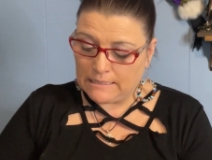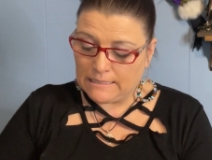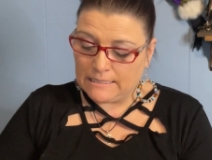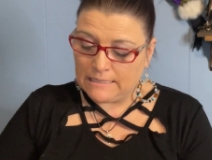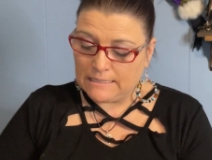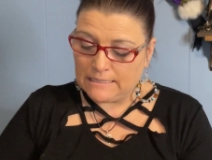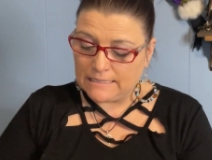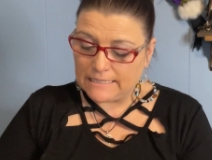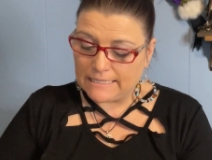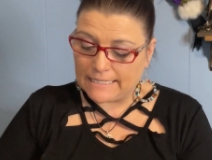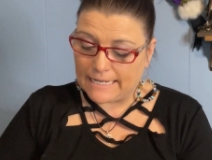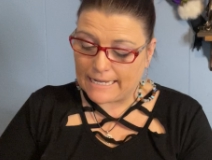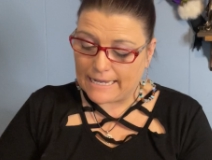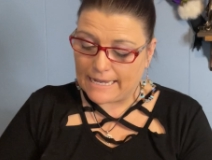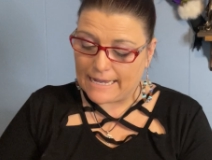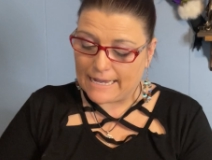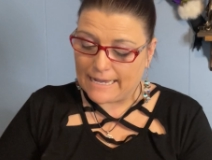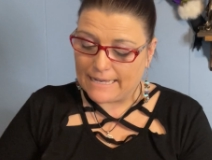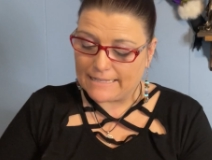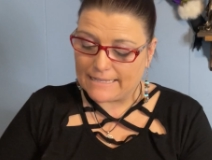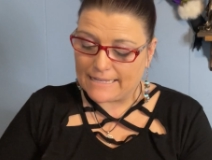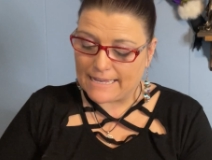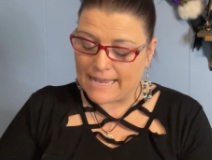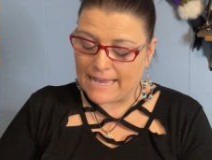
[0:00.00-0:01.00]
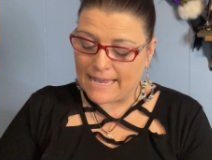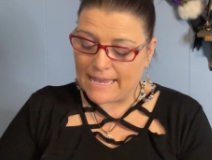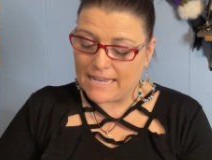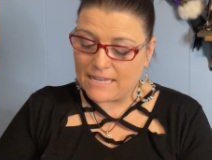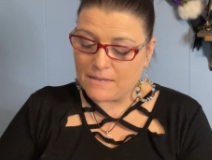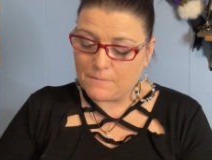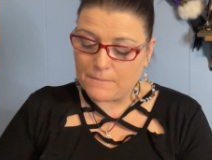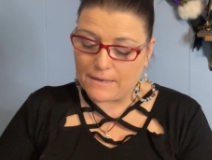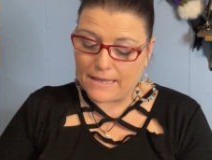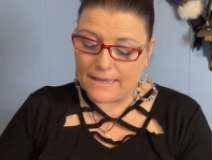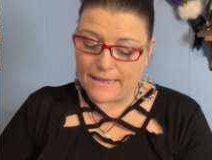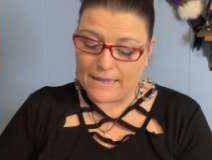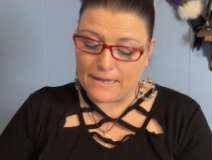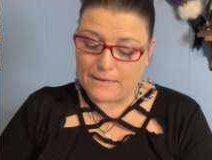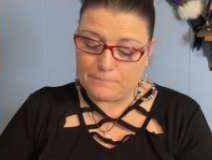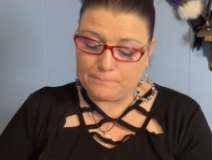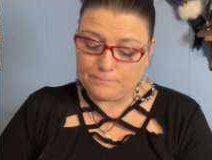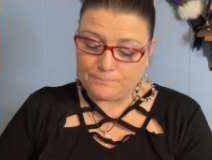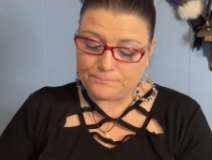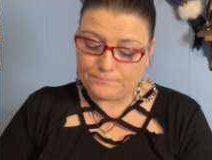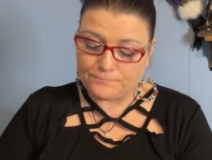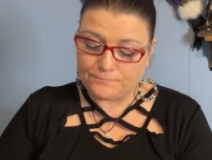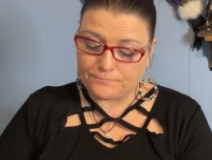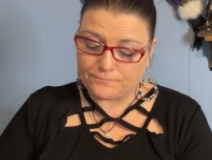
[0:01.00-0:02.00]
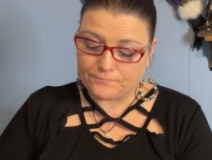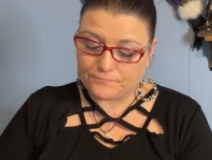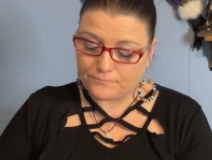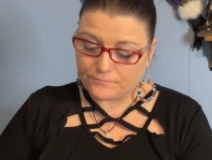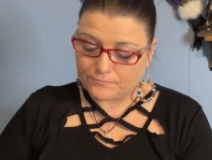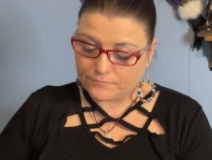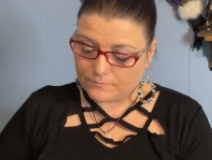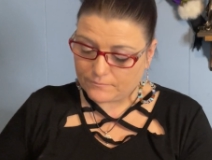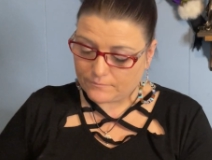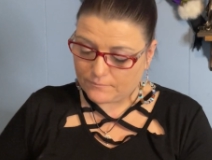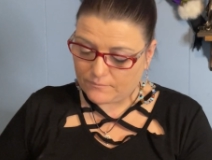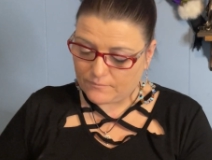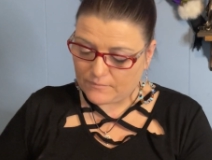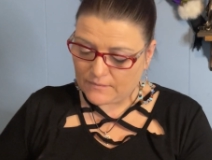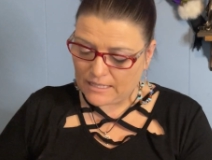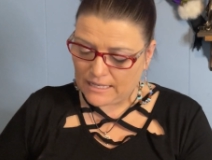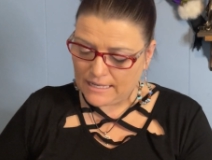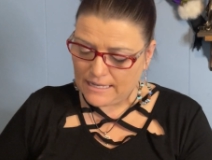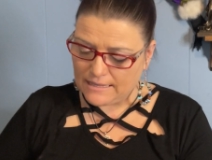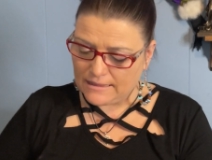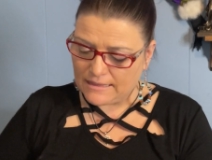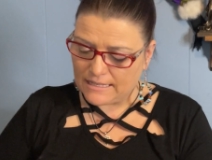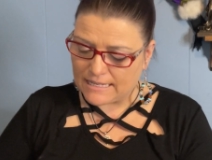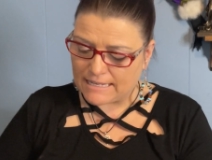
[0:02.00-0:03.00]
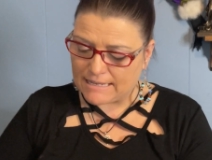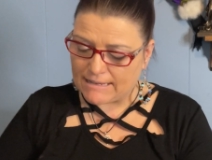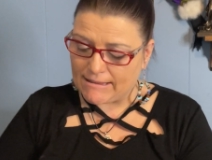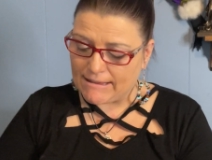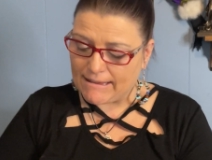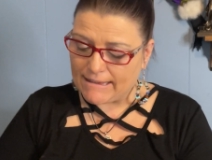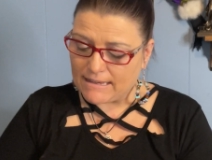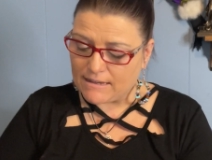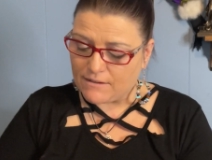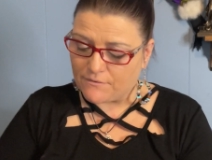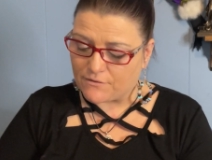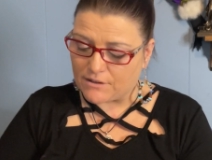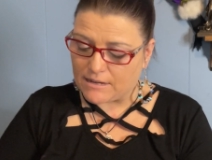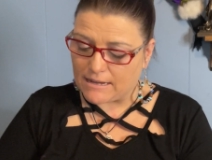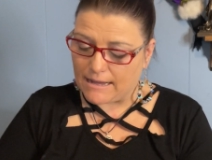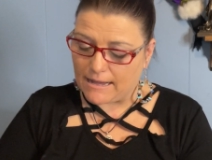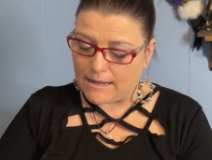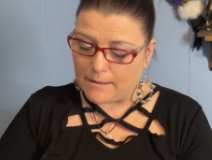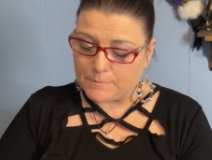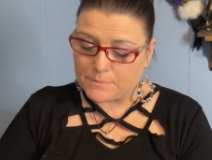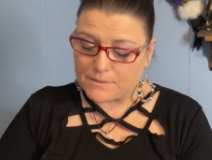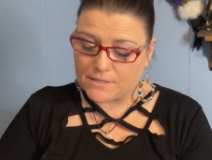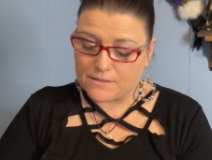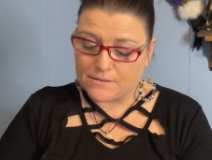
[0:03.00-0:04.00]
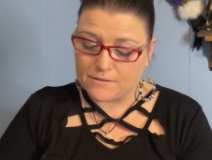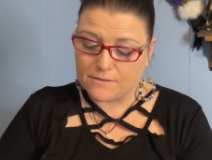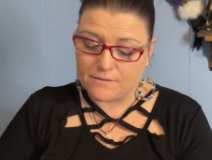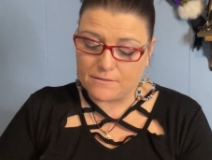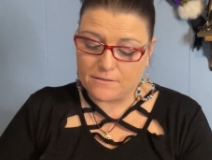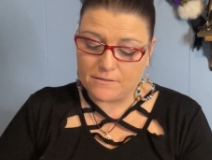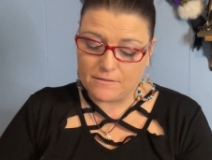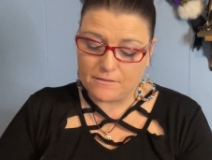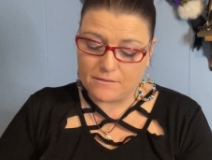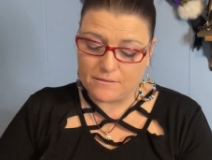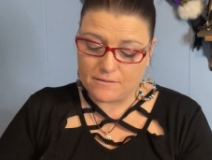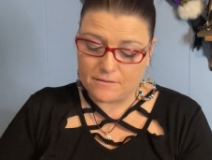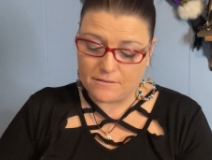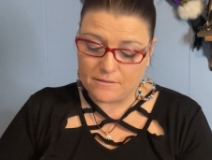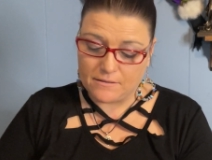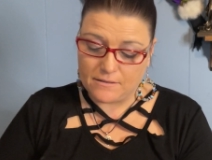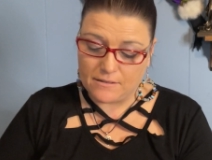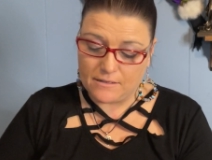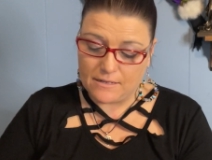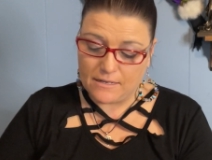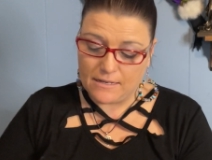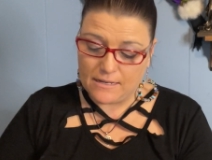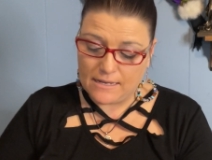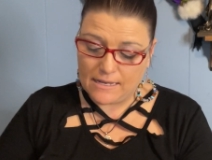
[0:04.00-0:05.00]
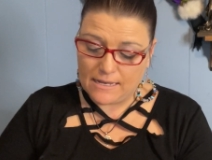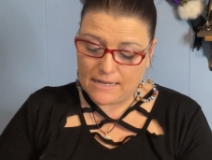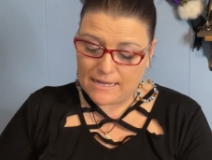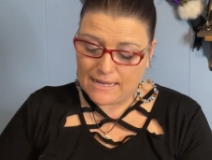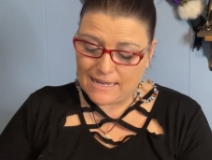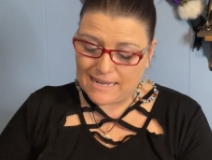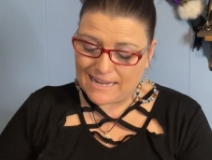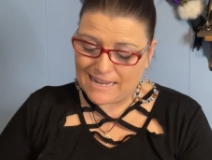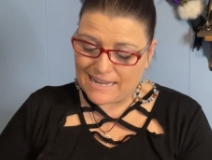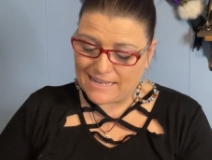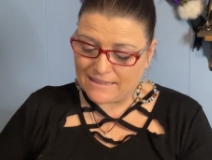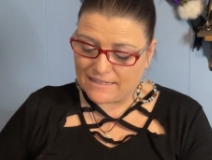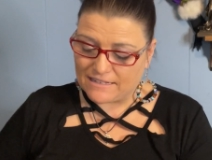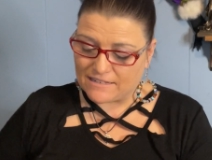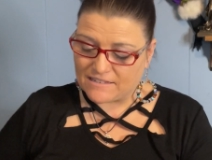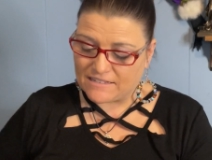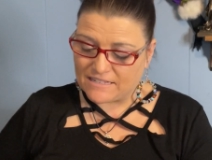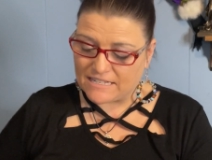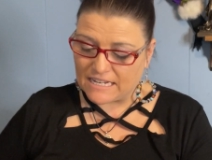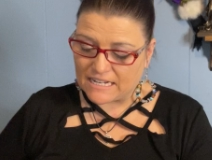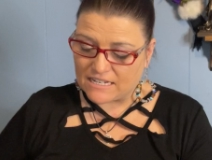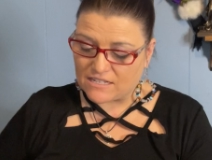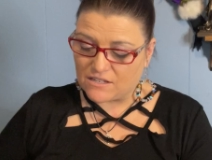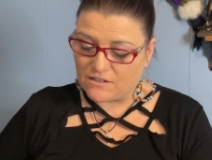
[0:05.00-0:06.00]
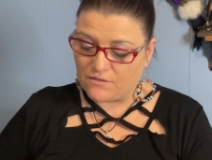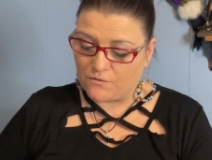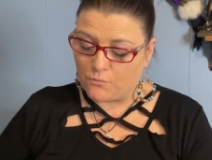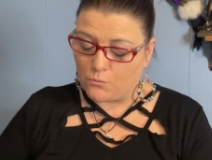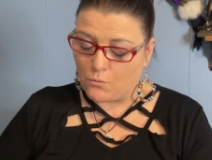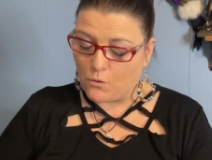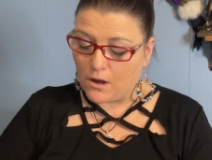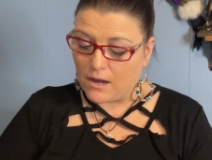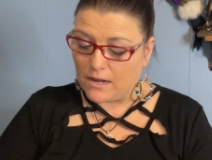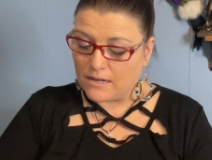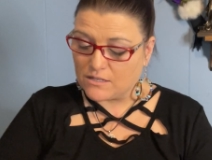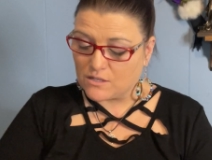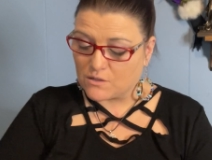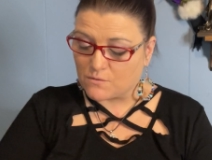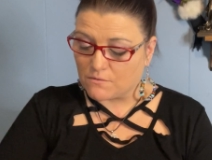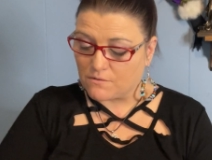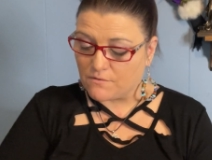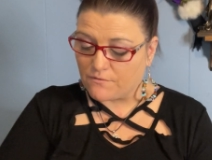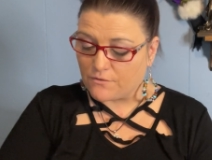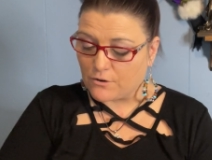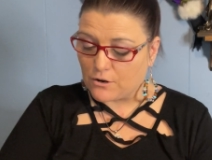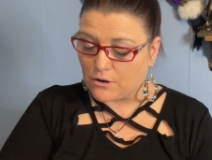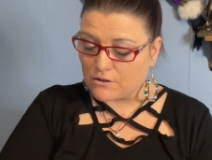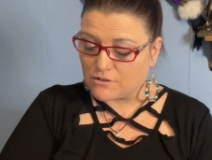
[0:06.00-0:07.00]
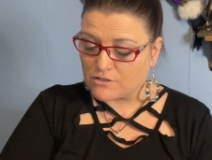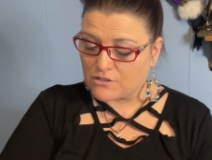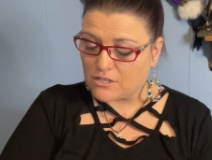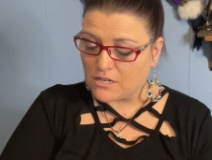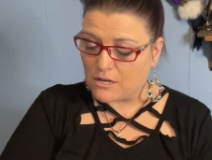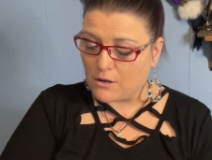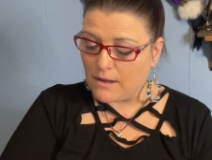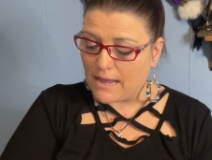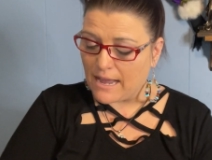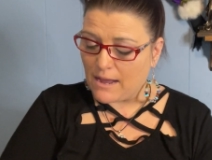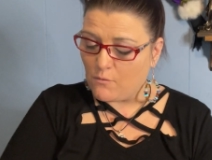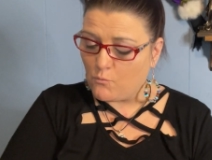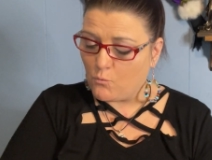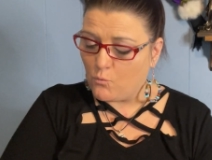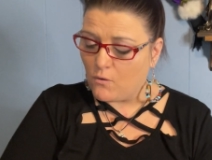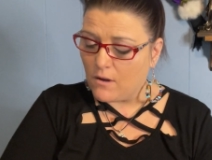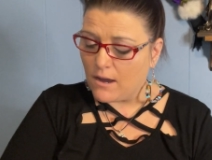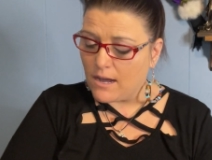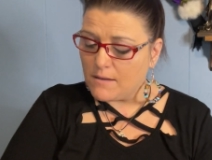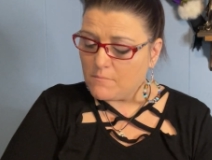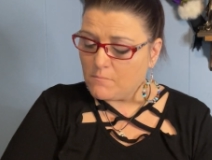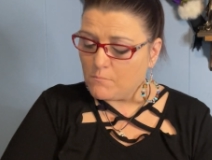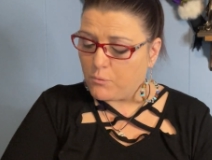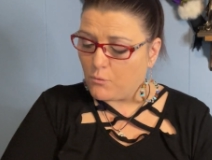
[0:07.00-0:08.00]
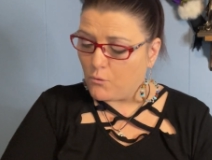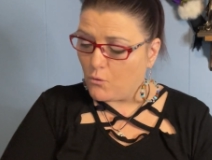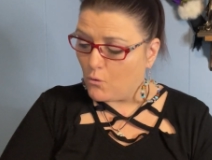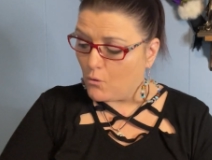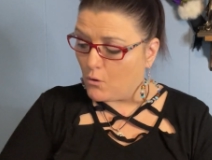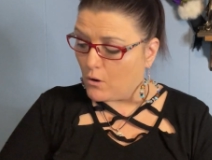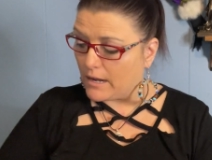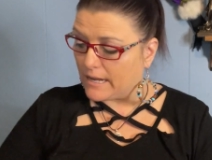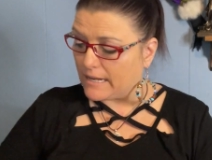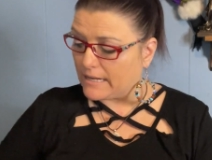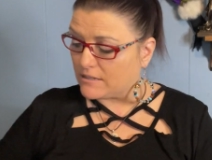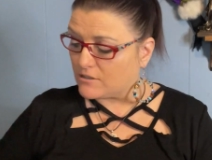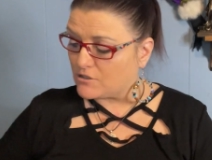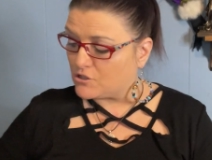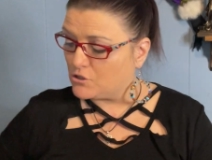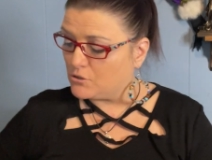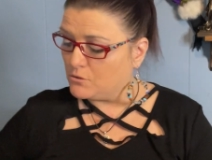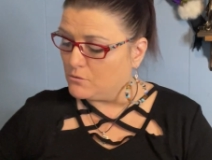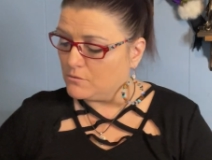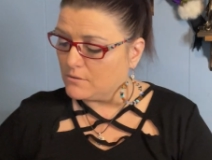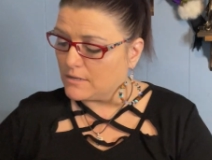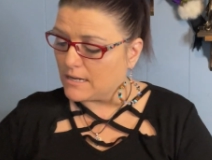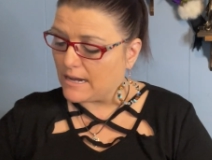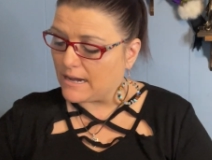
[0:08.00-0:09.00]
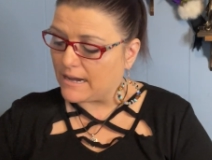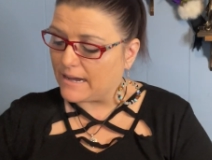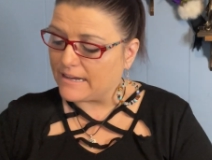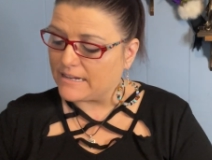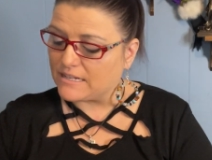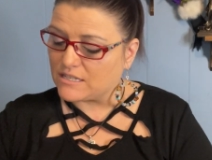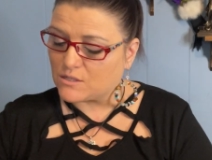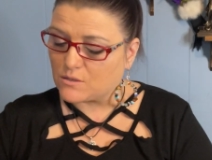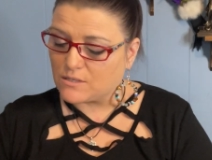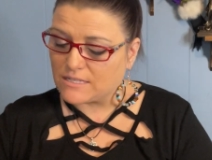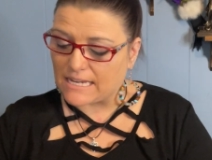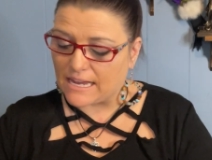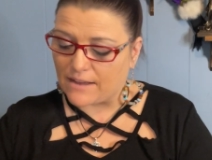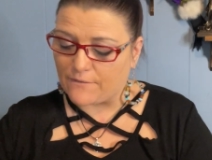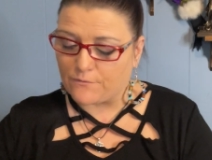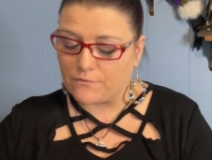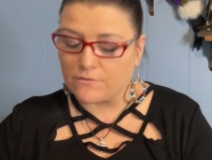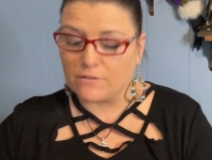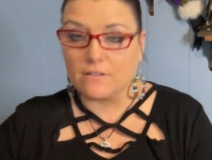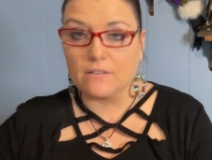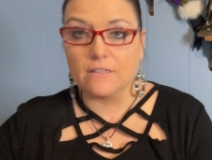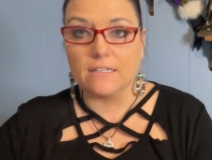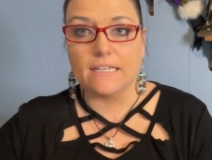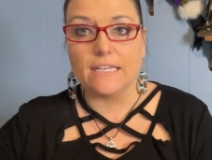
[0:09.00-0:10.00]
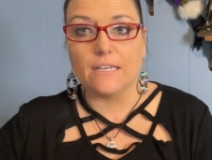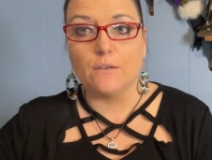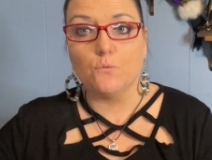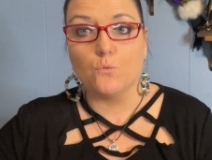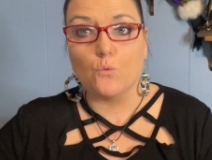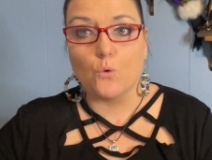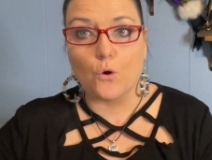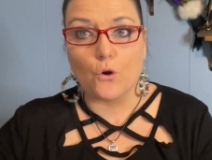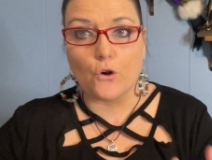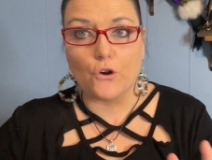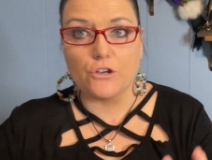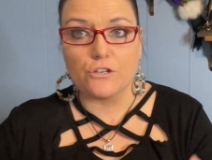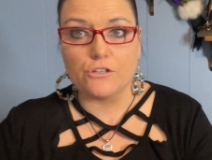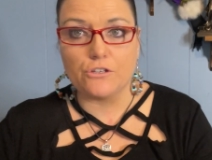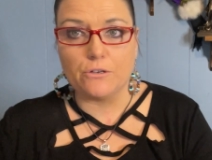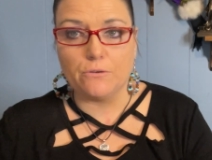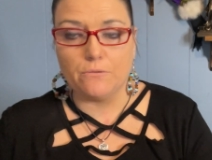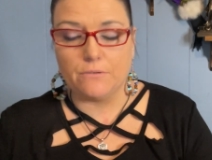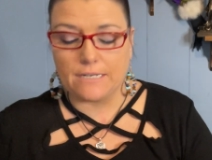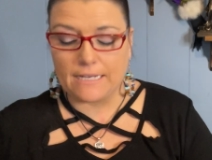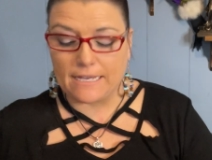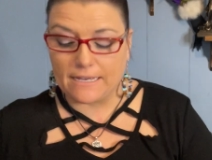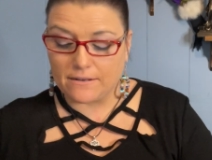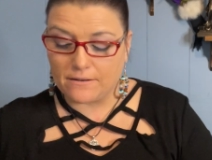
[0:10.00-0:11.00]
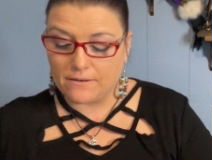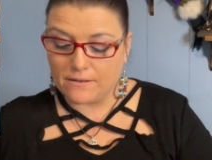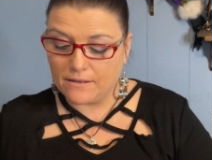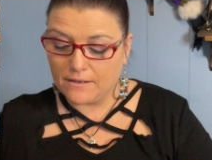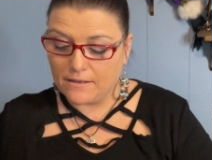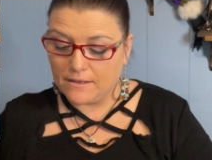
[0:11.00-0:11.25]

yeah, the Hangman, the King of Cups, and the Six of Wands reversed. So at one point, you guys definitely were a unit